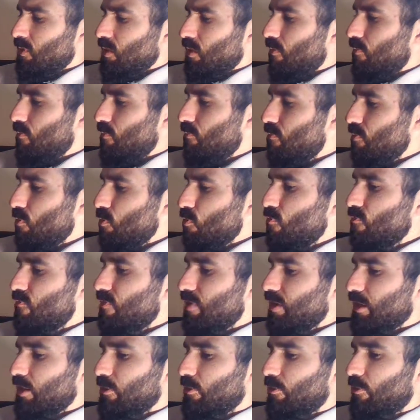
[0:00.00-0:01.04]

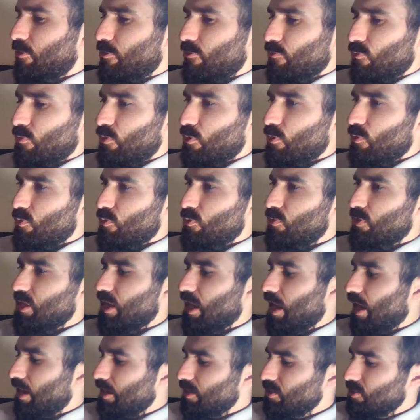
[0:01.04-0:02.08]
moving through the
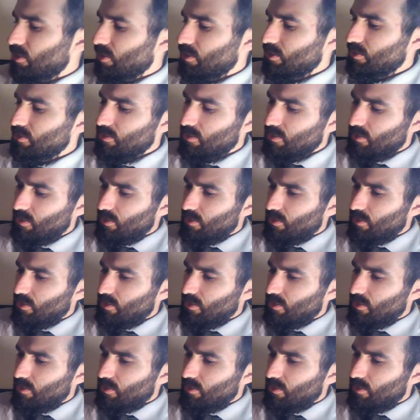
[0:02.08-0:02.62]
ages.